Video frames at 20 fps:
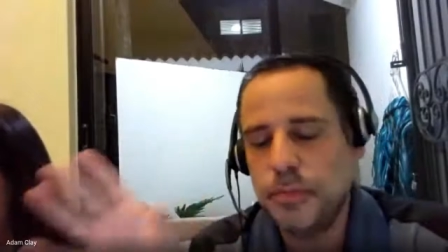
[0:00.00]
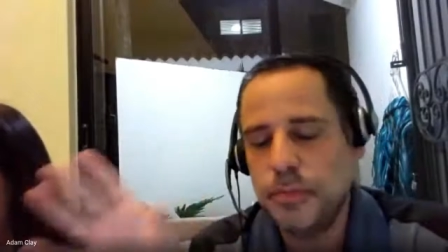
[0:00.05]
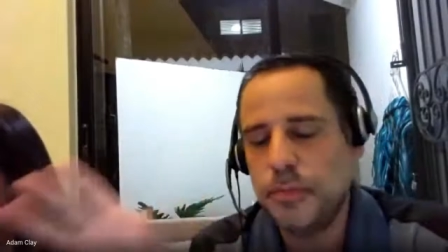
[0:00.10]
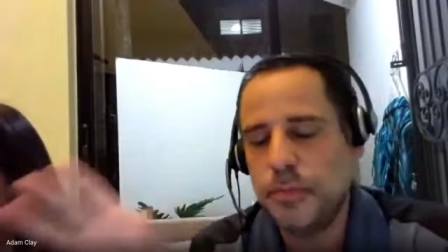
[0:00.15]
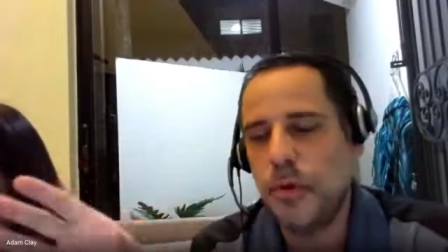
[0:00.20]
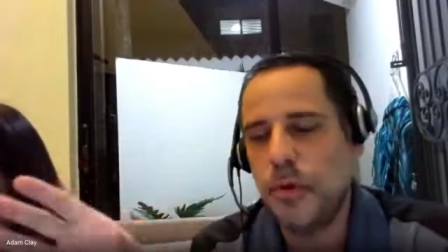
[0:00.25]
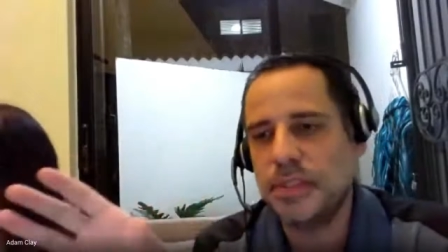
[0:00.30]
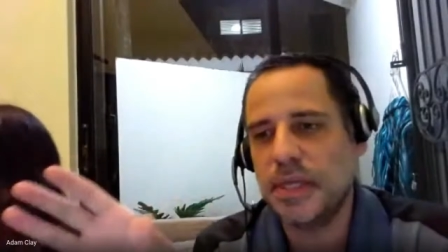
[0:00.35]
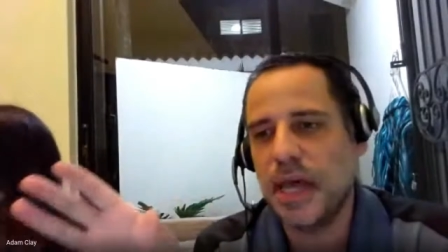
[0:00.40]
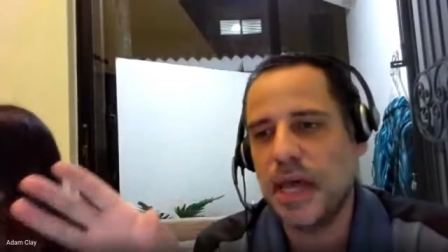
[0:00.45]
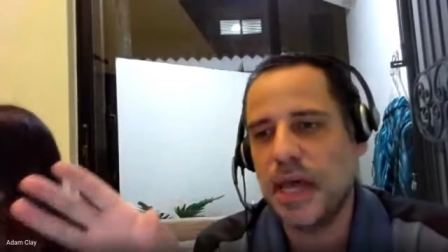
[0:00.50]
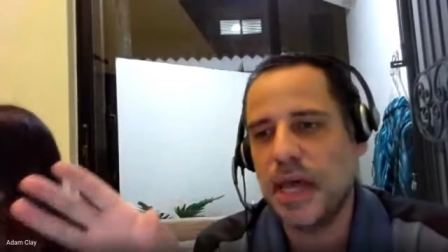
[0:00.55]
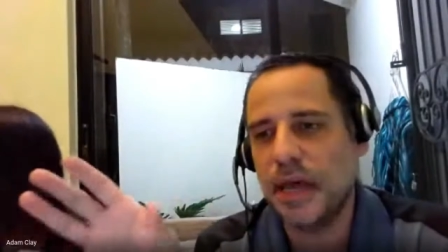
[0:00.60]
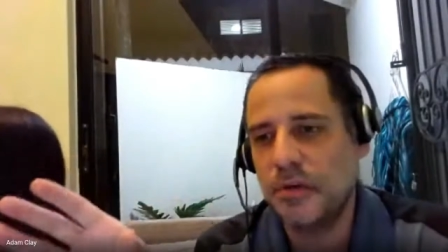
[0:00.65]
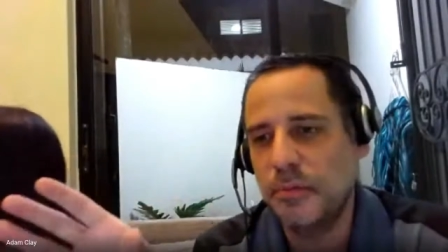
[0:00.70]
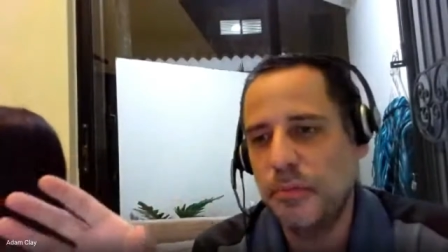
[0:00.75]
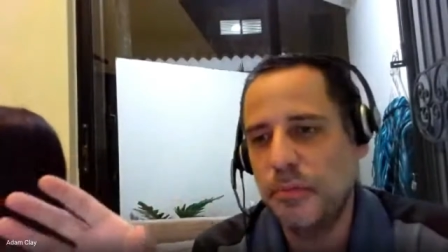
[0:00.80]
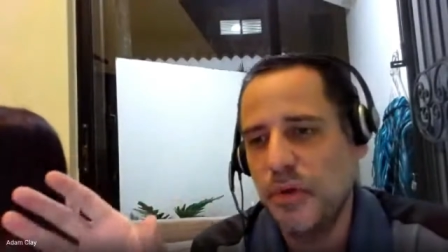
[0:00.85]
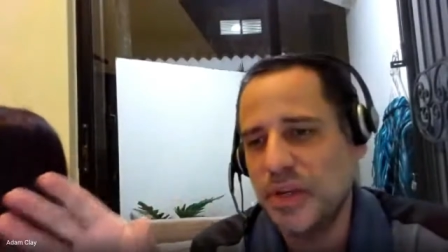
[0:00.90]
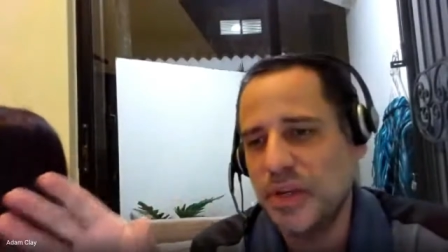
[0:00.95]
points
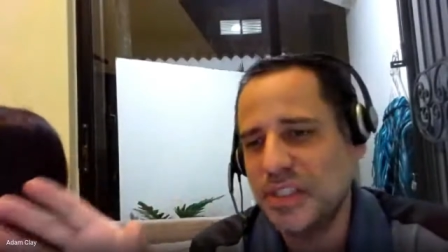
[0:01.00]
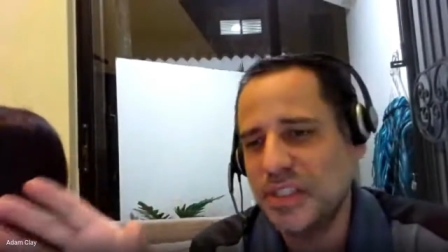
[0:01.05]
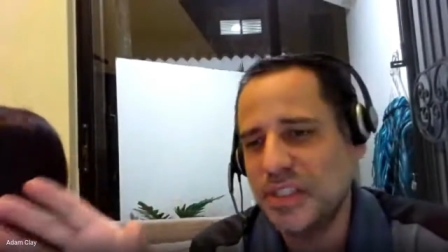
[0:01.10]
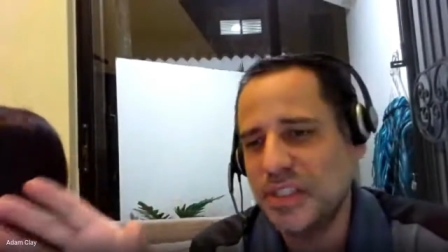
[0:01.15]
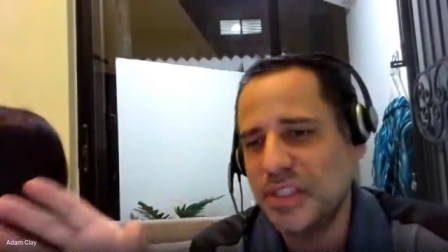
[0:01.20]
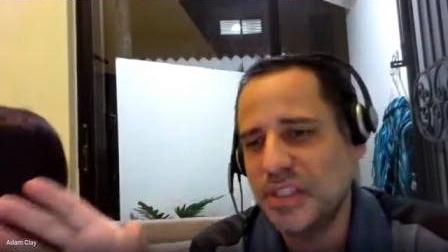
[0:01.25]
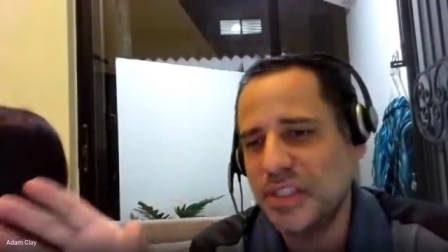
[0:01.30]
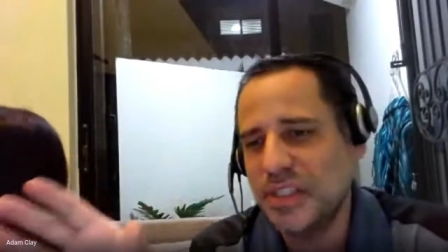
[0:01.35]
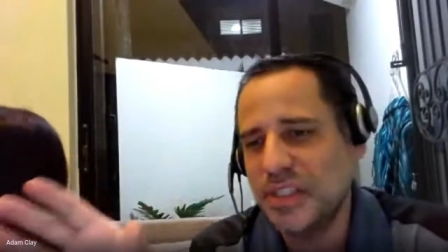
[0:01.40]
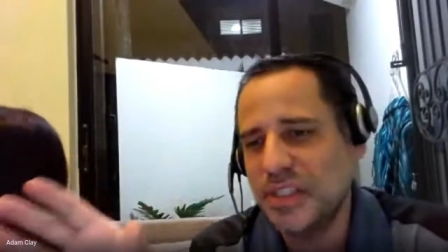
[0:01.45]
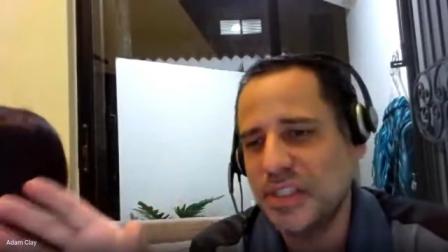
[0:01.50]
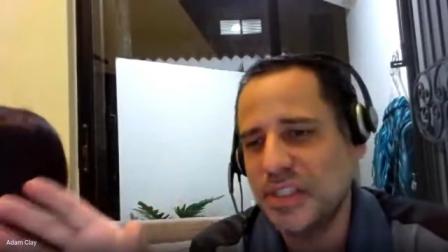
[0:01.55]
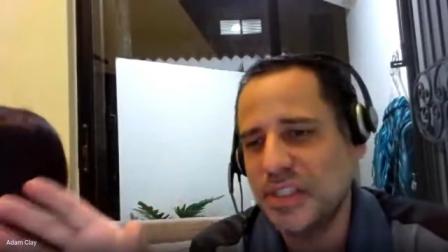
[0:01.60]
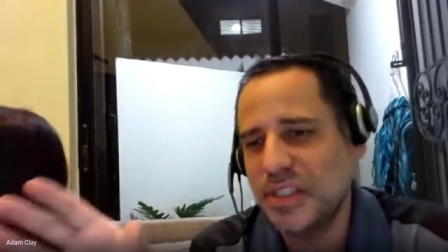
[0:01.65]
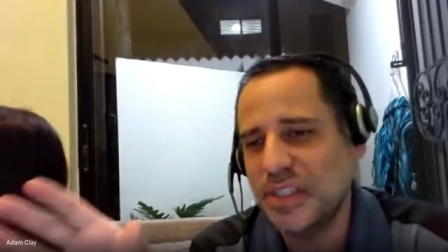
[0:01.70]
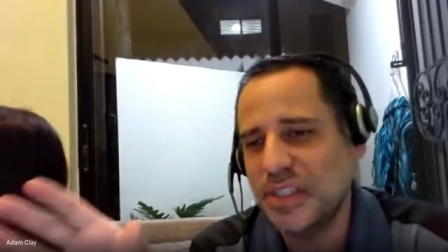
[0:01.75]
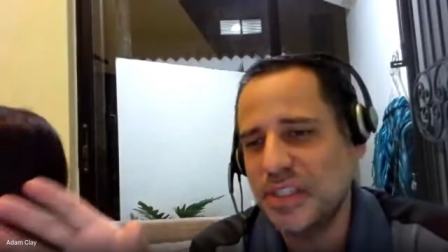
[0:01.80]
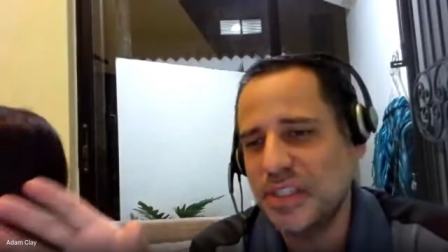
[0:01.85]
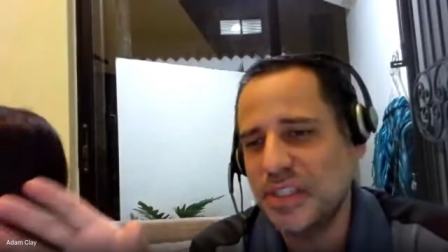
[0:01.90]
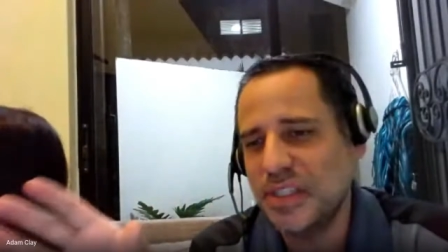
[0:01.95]
higher than they
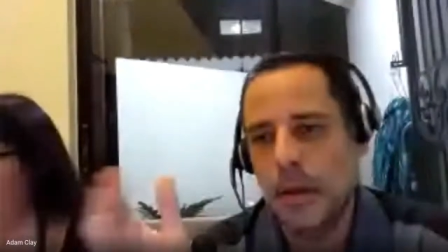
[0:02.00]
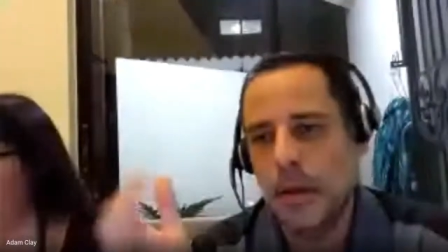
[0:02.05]
were